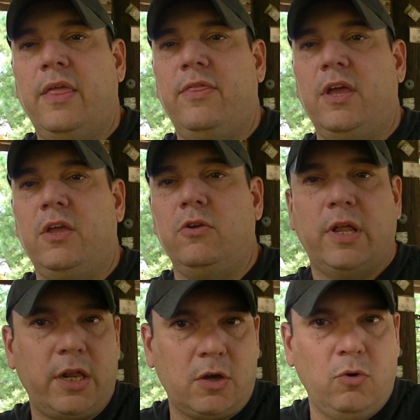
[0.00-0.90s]
and then you
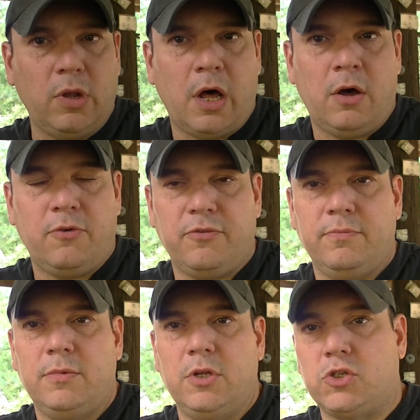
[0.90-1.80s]
let it cool
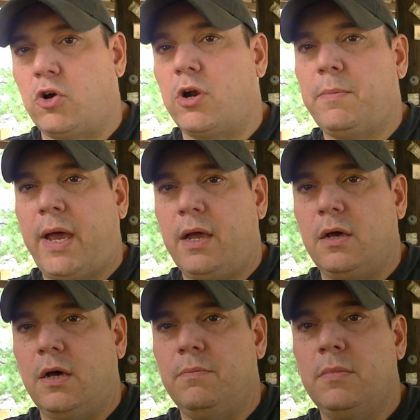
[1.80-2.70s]
off, you start it back
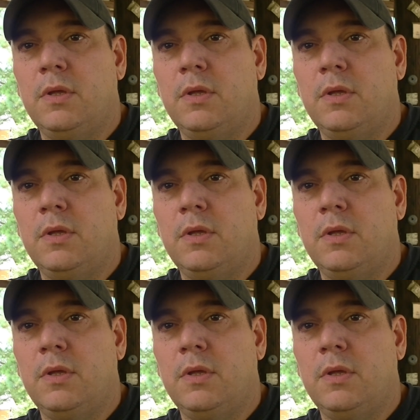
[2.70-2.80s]
up,